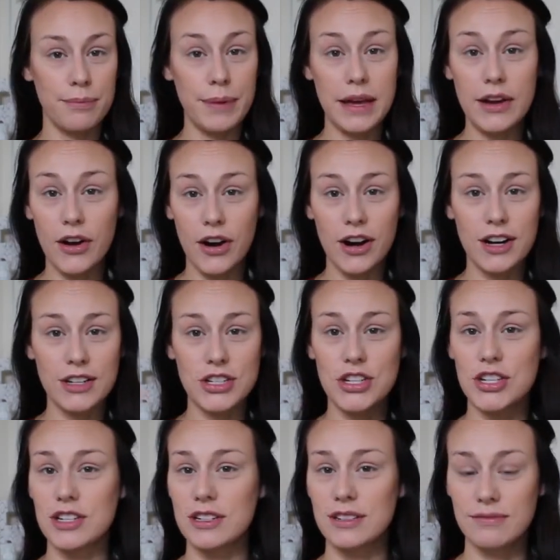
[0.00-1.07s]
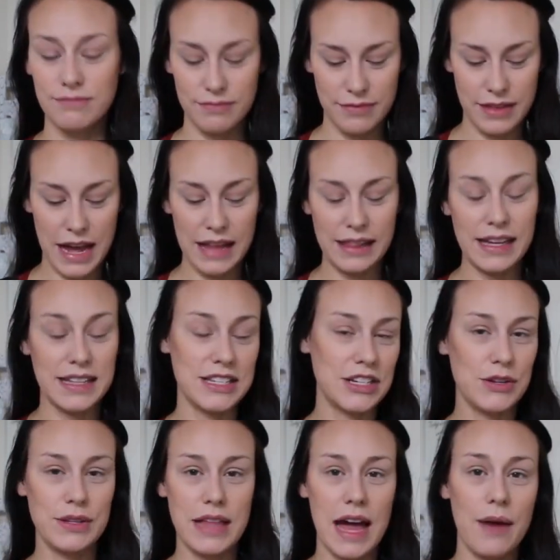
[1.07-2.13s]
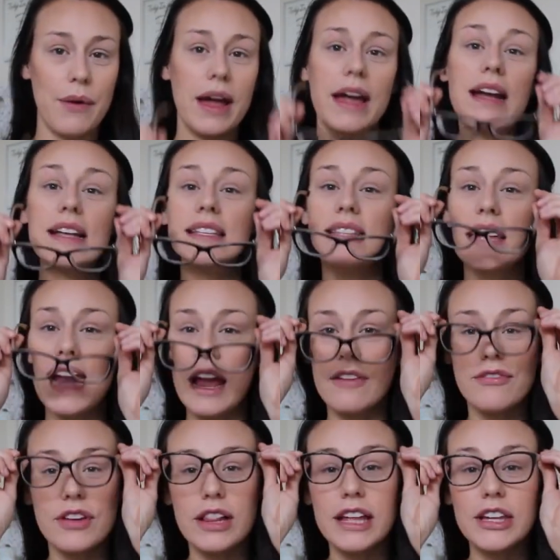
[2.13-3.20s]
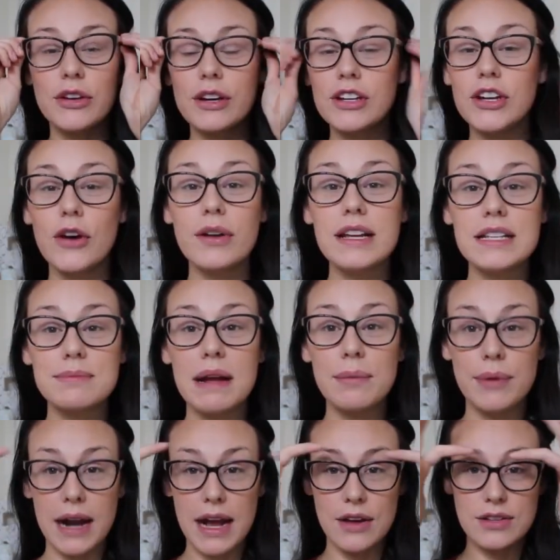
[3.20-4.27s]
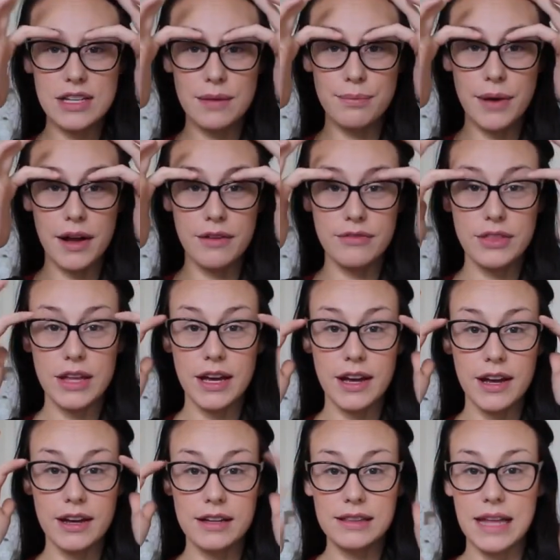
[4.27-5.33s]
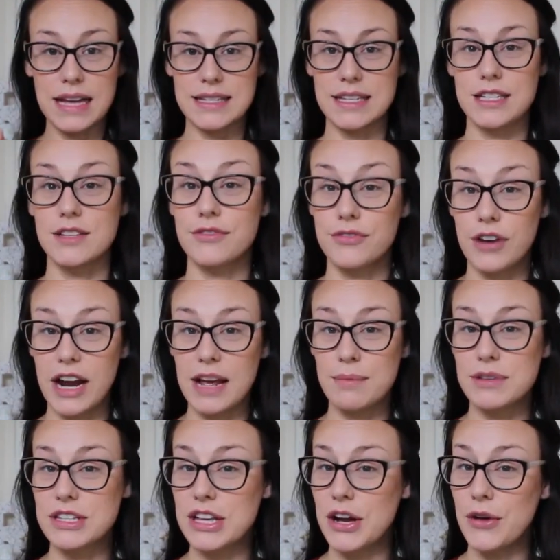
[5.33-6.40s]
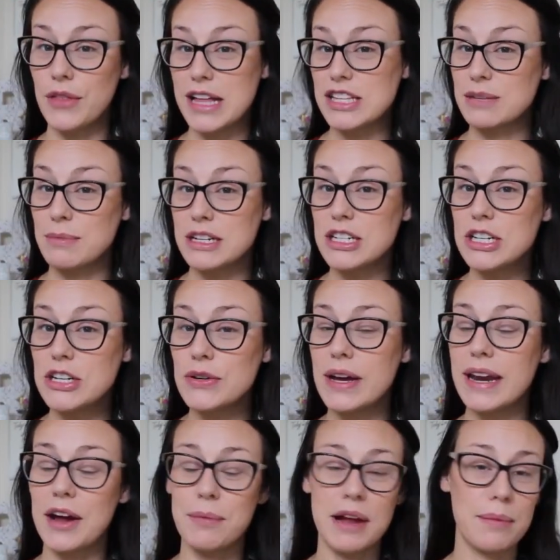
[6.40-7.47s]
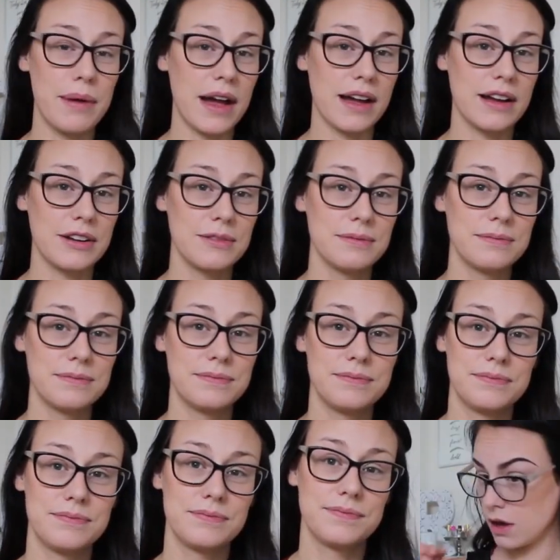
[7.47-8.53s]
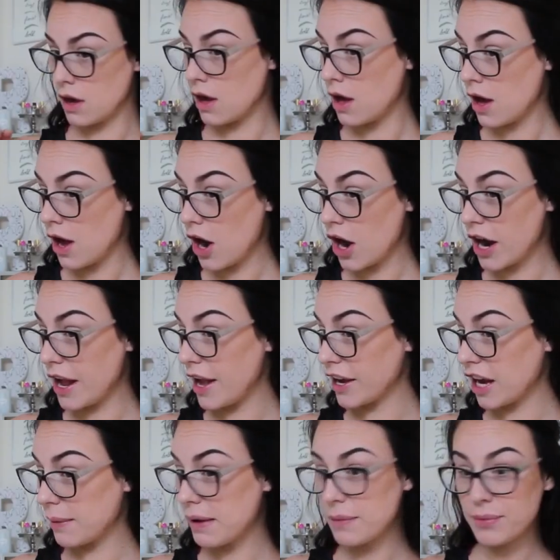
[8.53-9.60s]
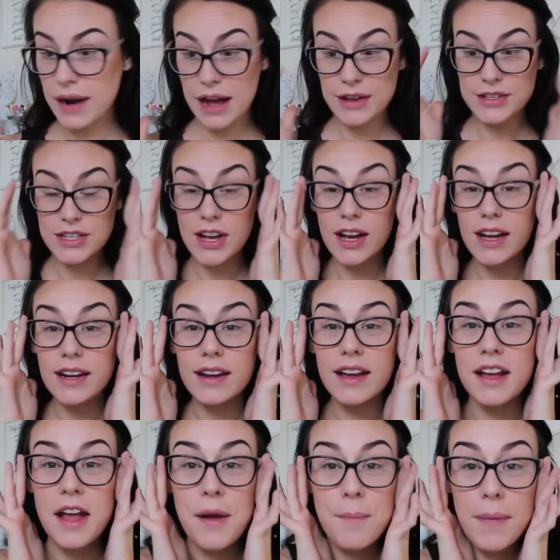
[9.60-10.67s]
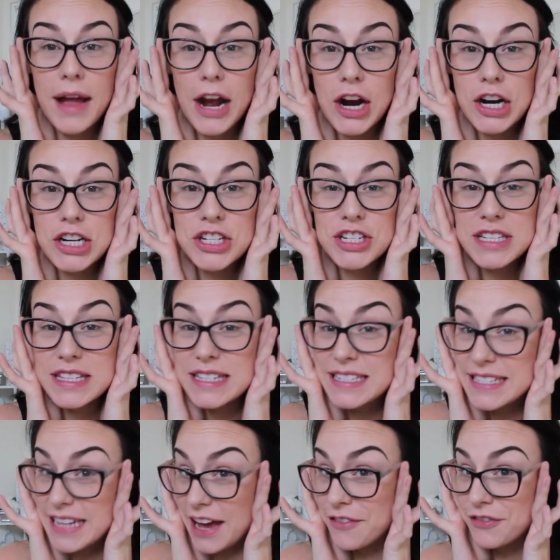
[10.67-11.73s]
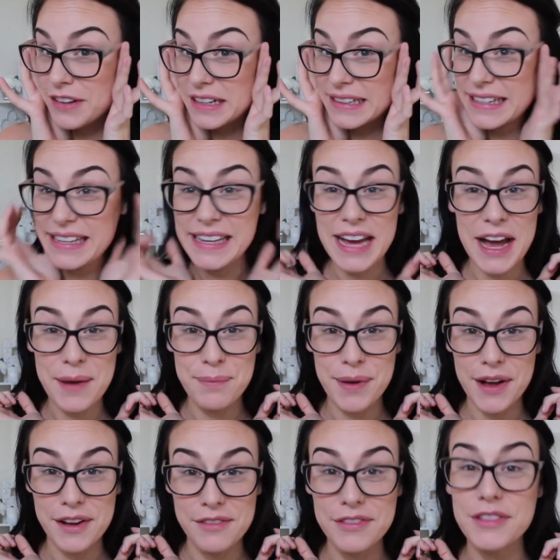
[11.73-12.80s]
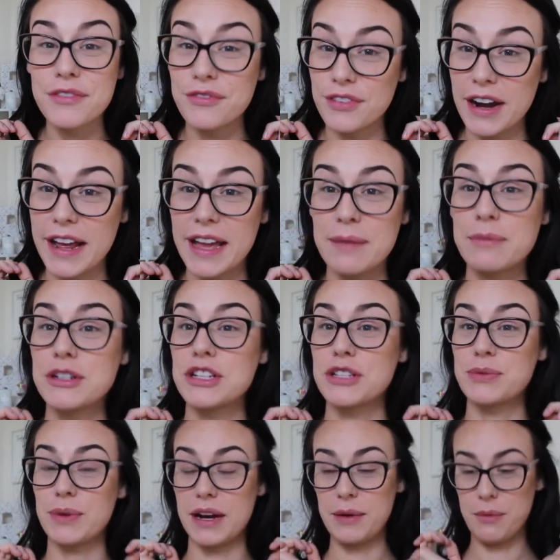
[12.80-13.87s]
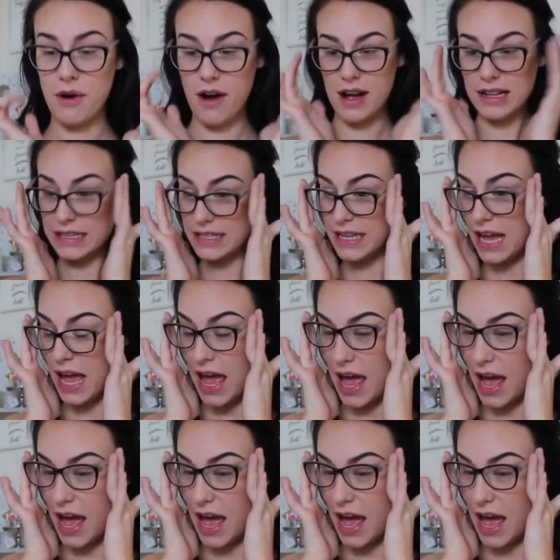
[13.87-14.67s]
big arch. I like to do it that way because then I feel like you can notice my brows above the glasses frame. So that's what I'm going to do, and I'll be right back. Alright, I got my brows on. My arch is definitely above the frame, which is what I want.